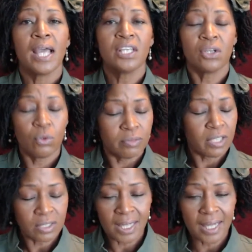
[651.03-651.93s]
debate
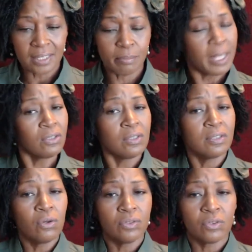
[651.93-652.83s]
on, on the whole
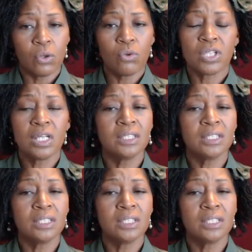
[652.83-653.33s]
tongues thing. And I,